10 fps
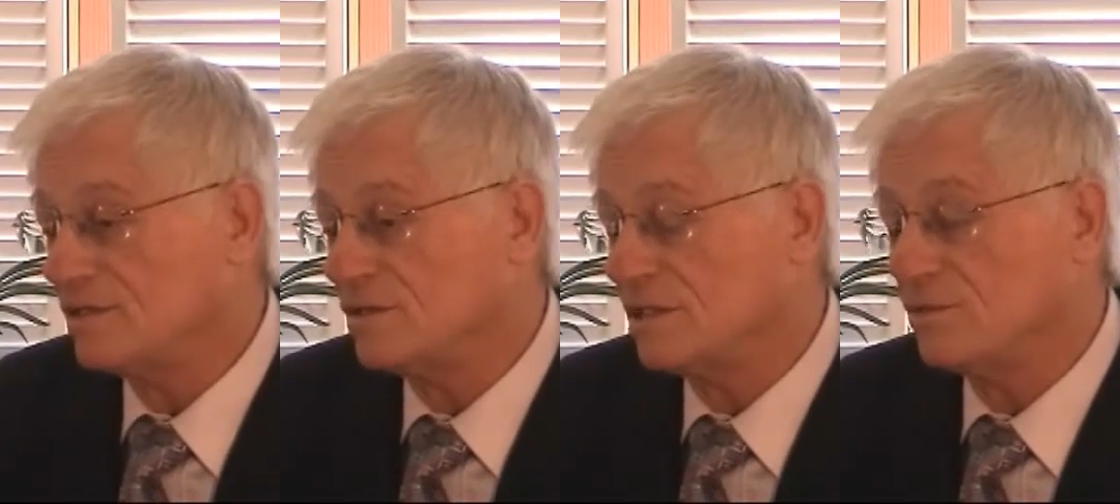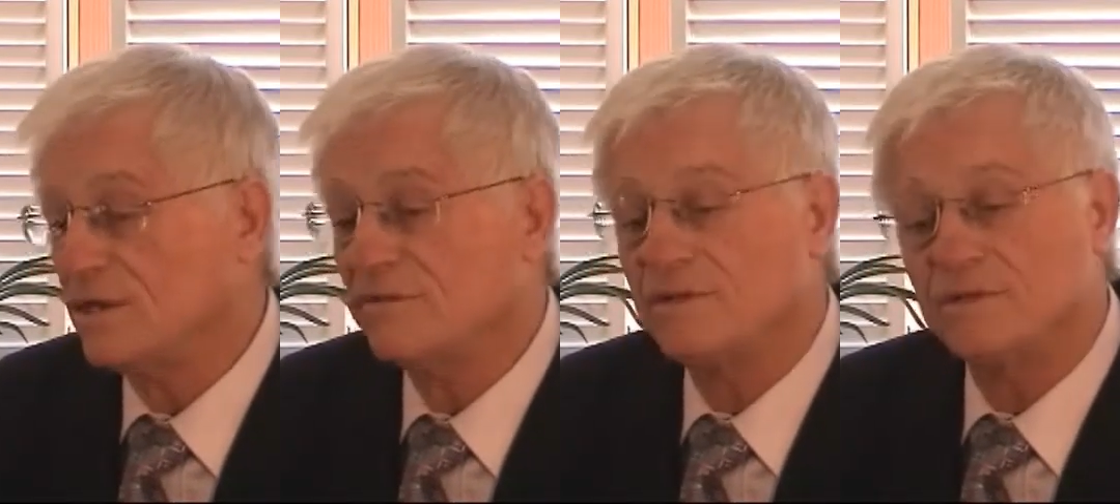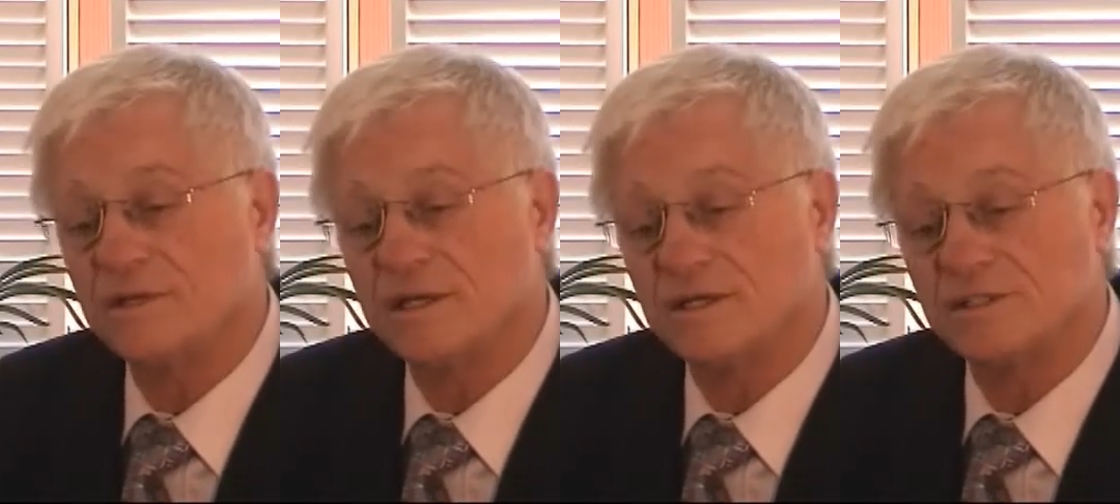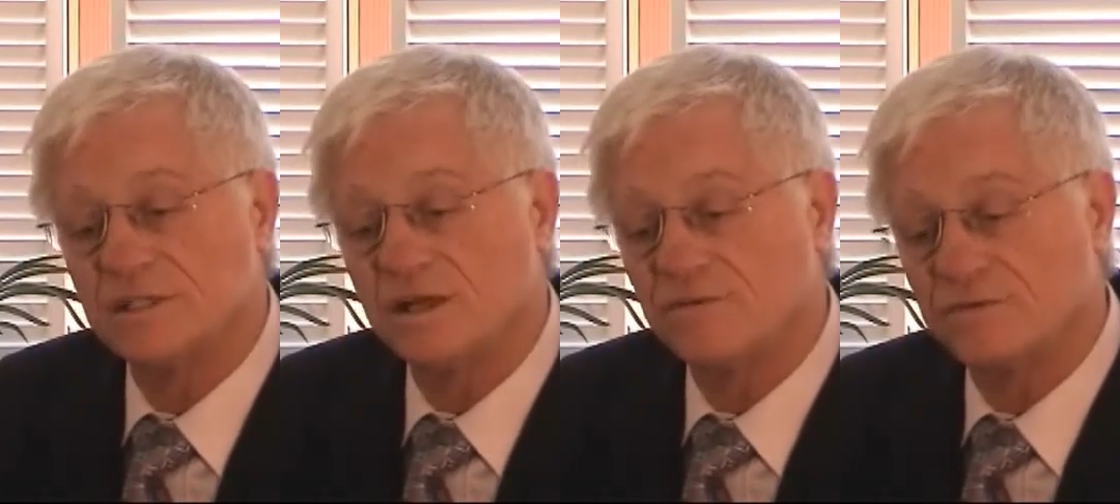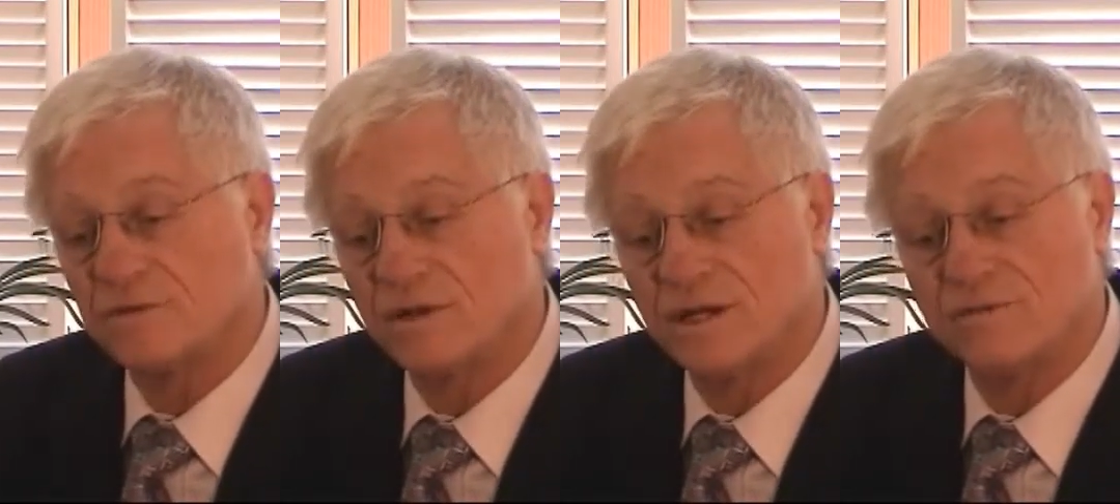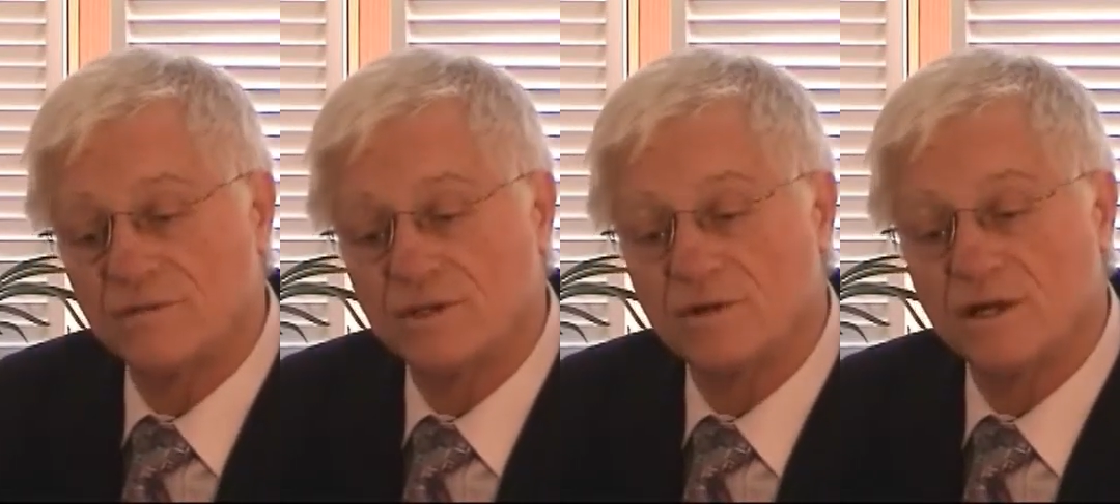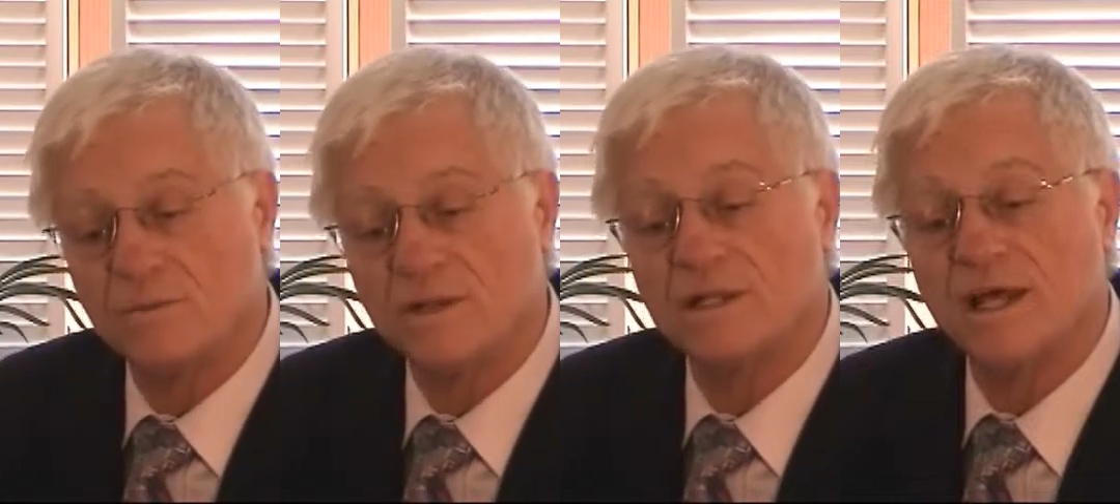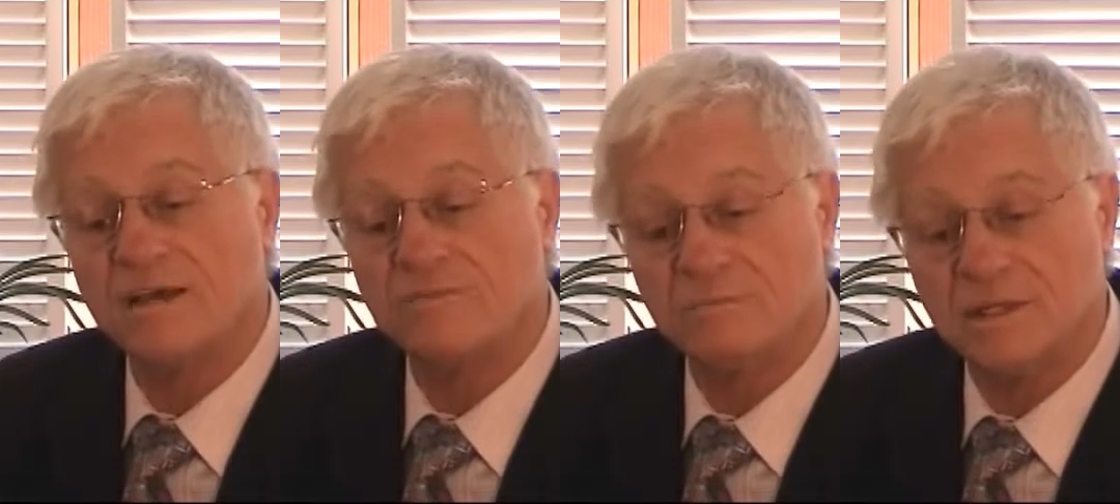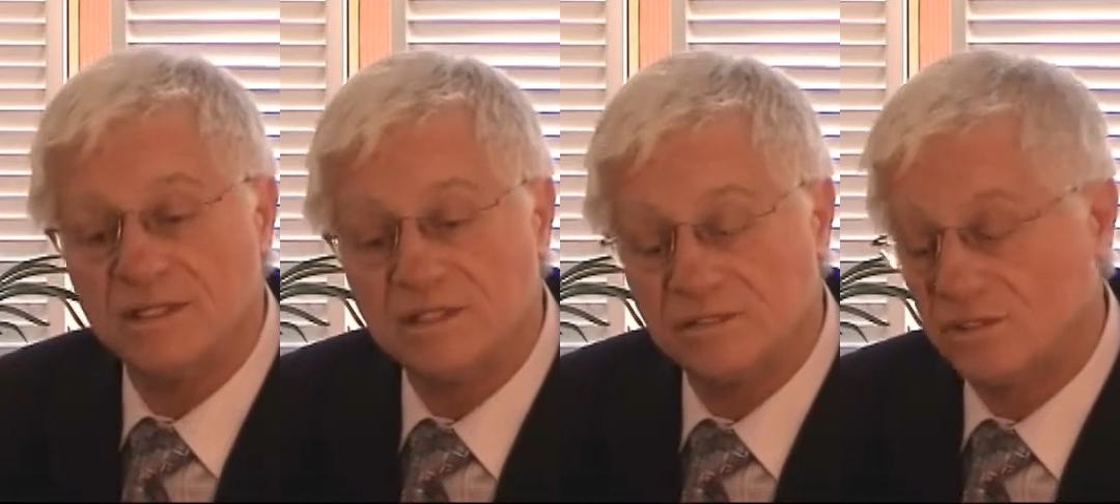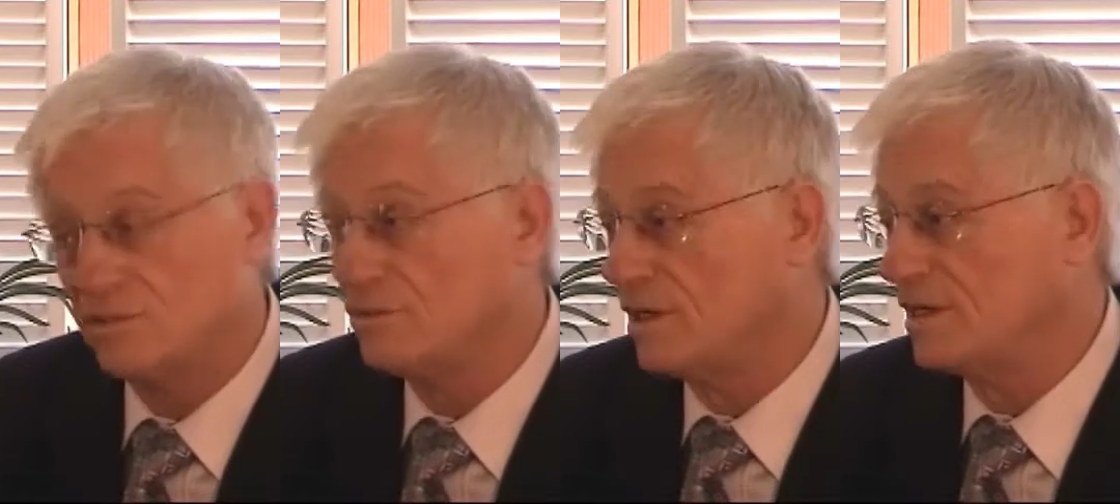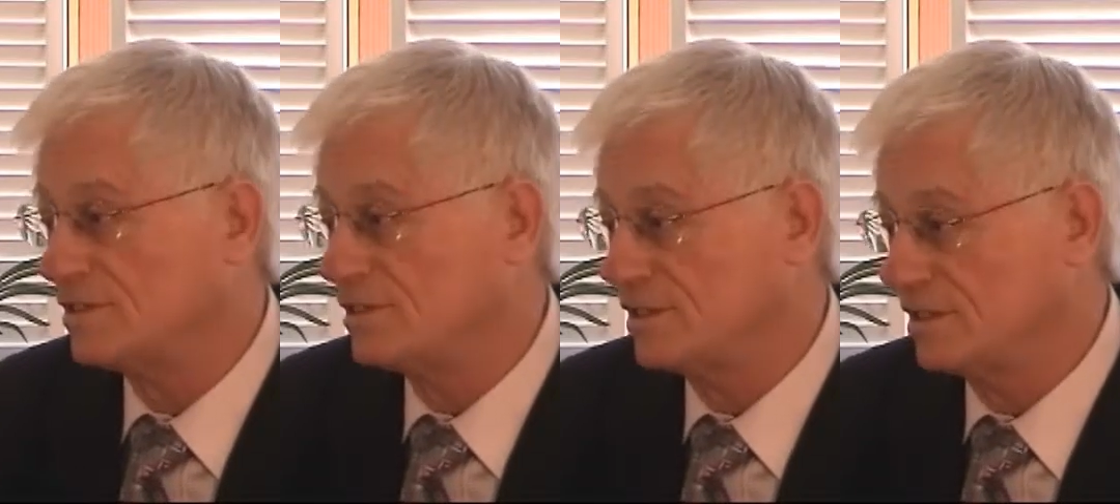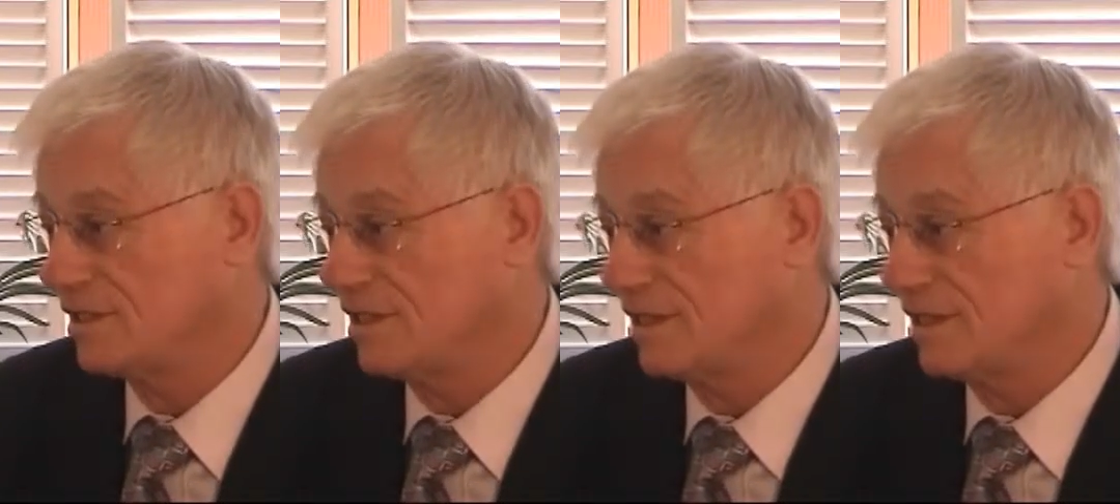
So I think we have to look at ourselves and try and figure out what life means to us.